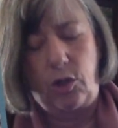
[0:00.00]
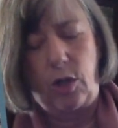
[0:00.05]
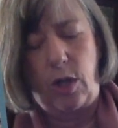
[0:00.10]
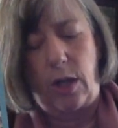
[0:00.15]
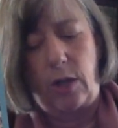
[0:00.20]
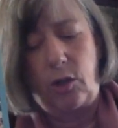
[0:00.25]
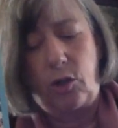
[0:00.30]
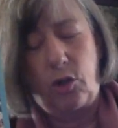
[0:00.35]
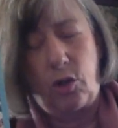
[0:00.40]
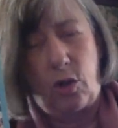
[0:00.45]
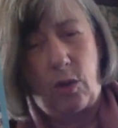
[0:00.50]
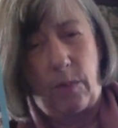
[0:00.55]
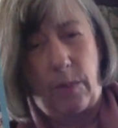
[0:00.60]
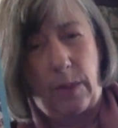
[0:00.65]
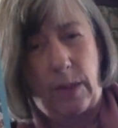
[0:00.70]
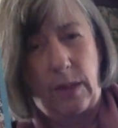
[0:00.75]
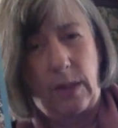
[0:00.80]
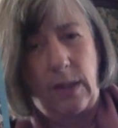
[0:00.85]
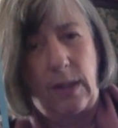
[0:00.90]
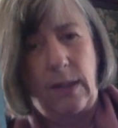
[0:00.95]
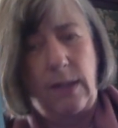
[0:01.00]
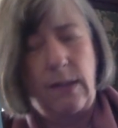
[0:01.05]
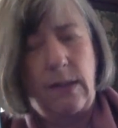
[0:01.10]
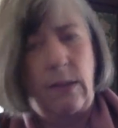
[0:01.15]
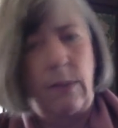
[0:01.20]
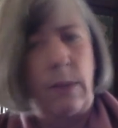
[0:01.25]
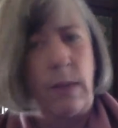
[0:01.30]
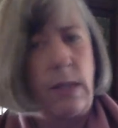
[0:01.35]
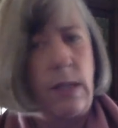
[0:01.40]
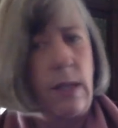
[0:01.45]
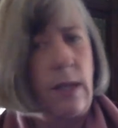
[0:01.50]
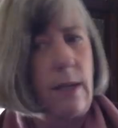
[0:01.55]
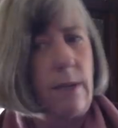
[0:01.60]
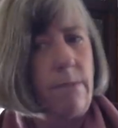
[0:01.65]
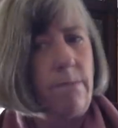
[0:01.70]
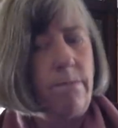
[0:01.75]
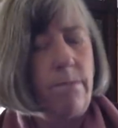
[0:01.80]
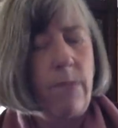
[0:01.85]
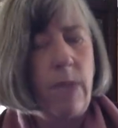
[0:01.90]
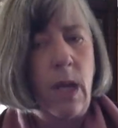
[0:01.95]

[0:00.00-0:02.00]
that needs to be done,